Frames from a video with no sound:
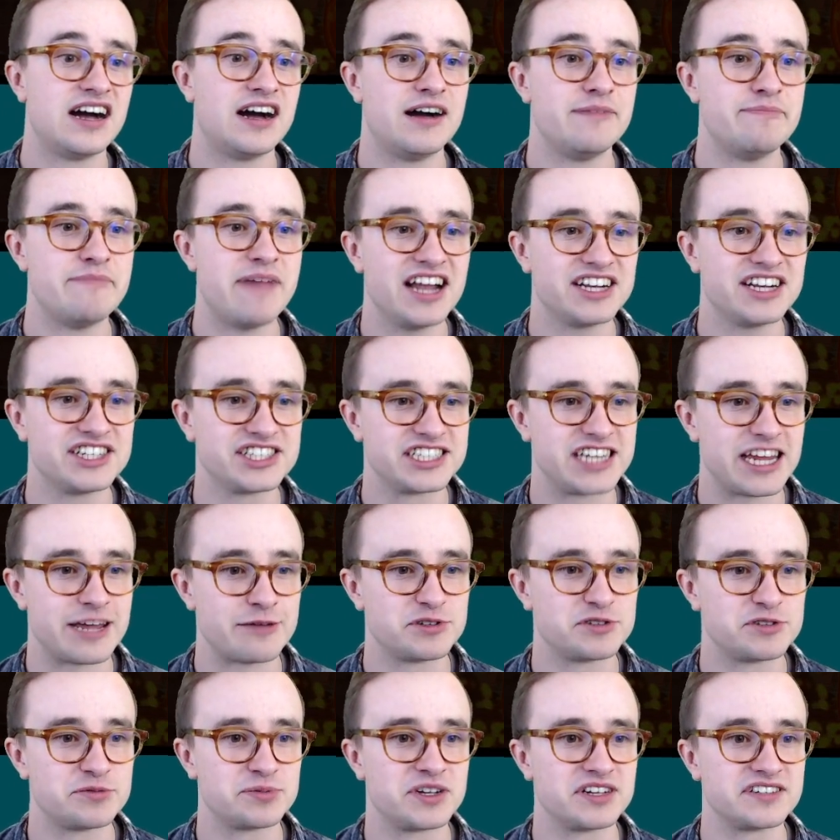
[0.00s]
magic
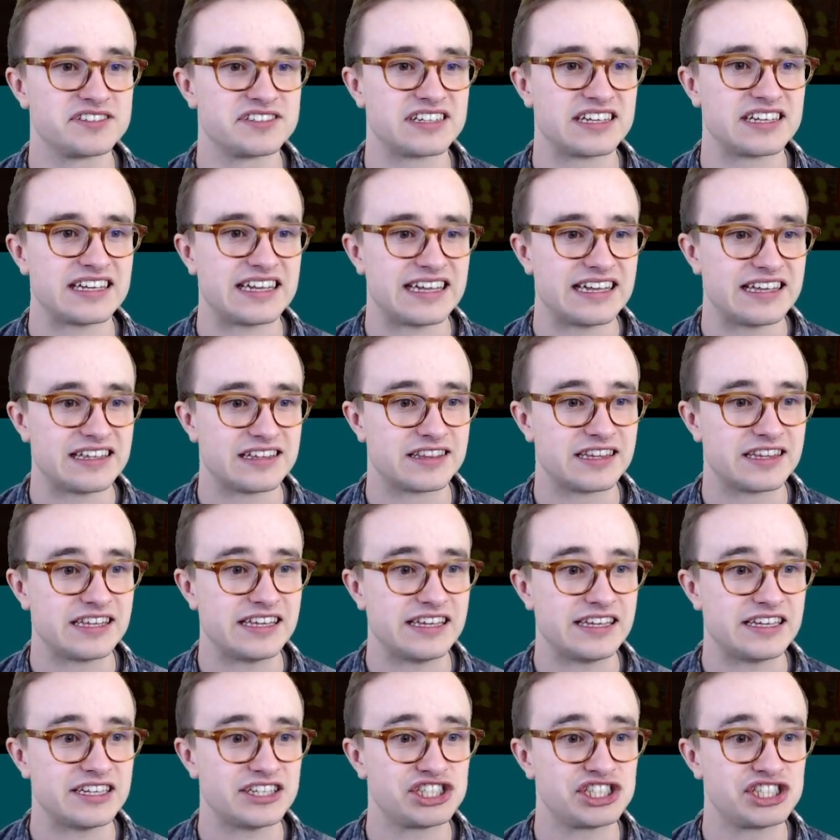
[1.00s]
damage because
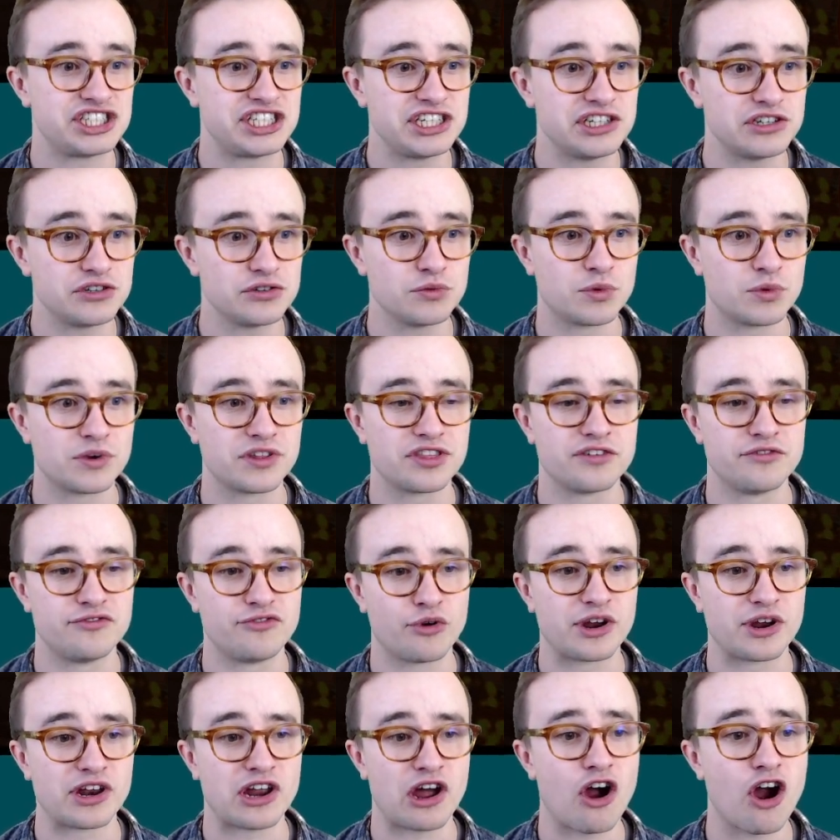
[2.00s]
the shield with the
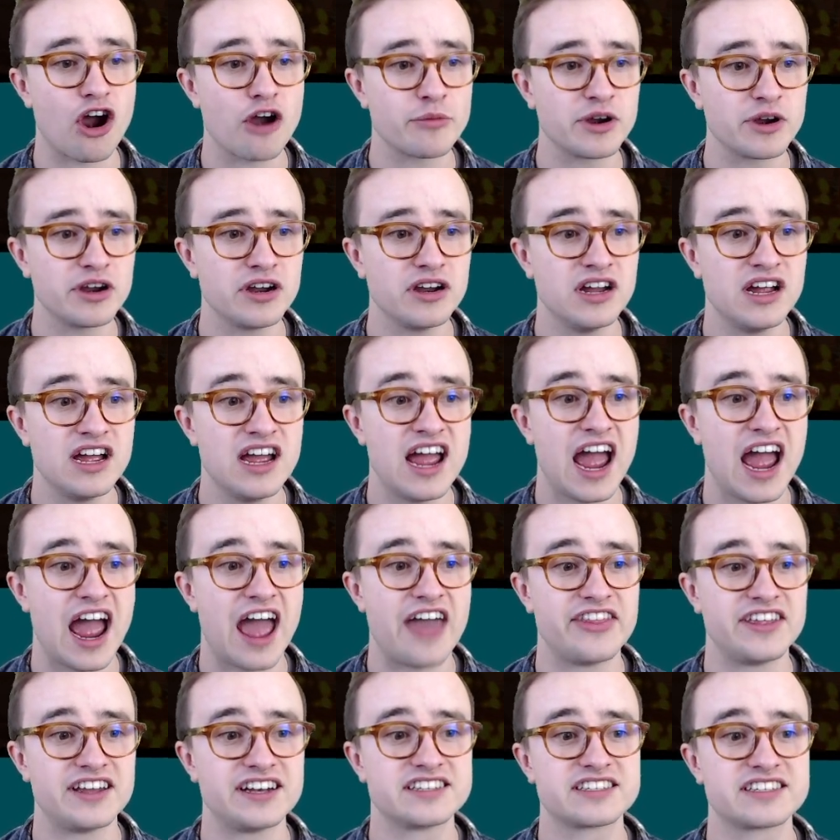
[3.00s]
Void armor,
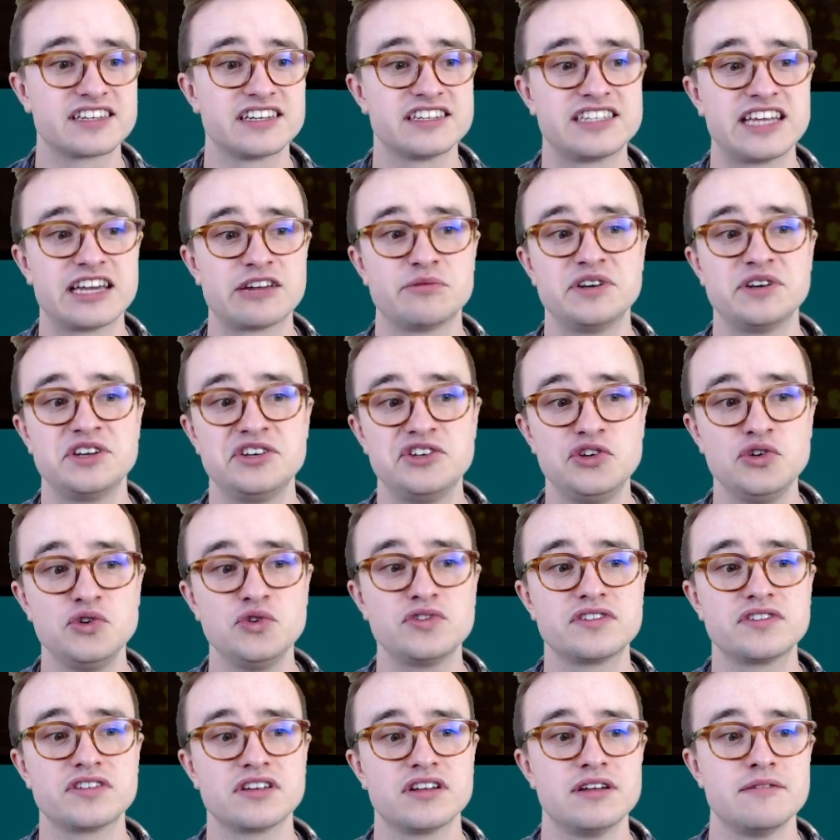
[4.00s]
and then it's going to take
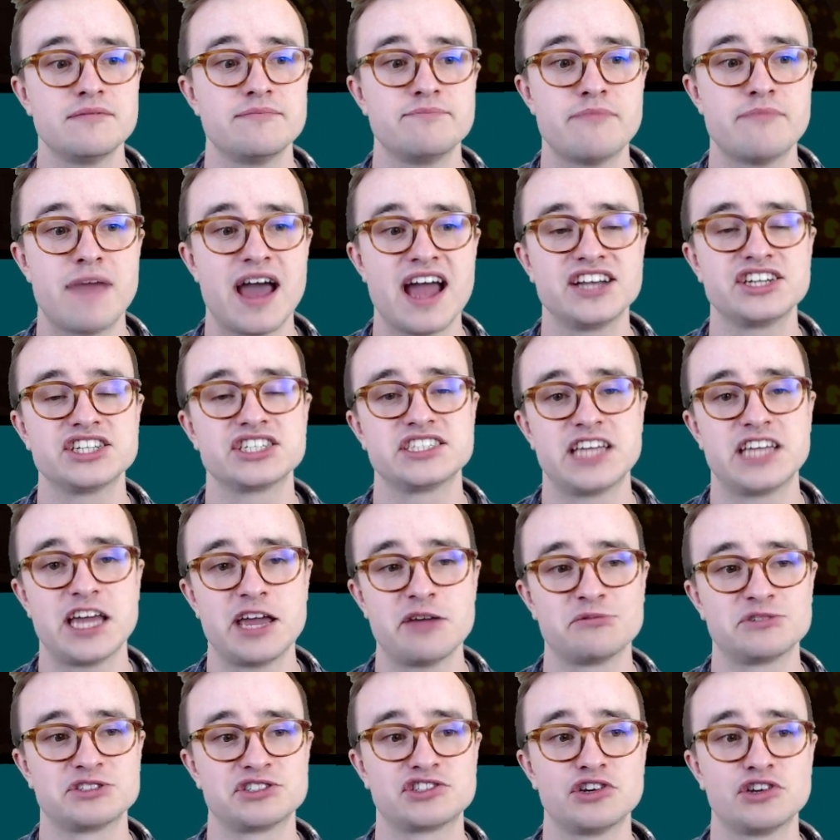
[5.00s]
reduced magic damage.